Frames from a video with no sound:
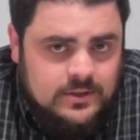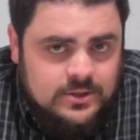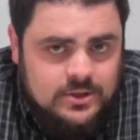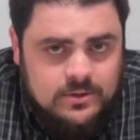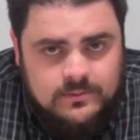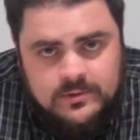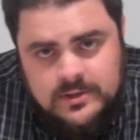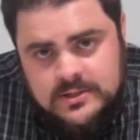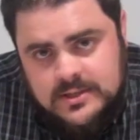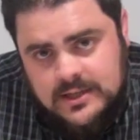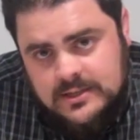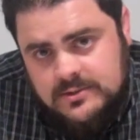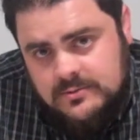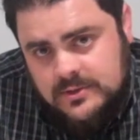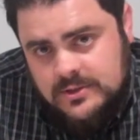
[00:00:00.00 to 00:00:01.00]
consumer
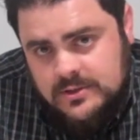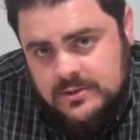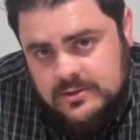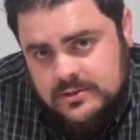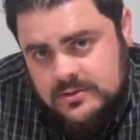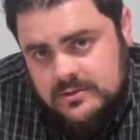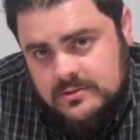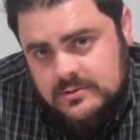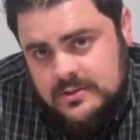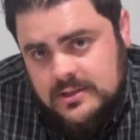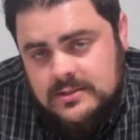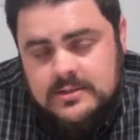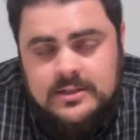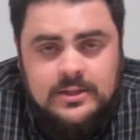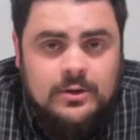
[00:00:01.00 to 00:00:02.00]
insights researchers
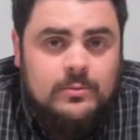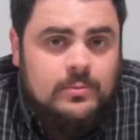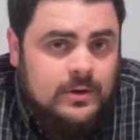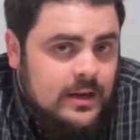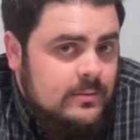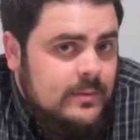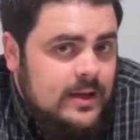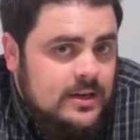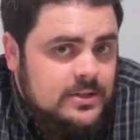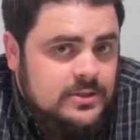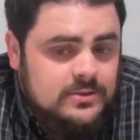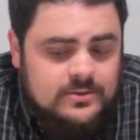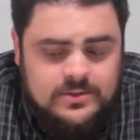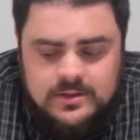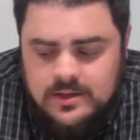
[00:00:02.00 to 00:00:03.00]
and senior brand
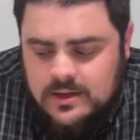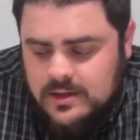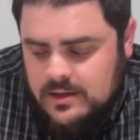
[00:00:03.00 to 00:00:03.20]
managers.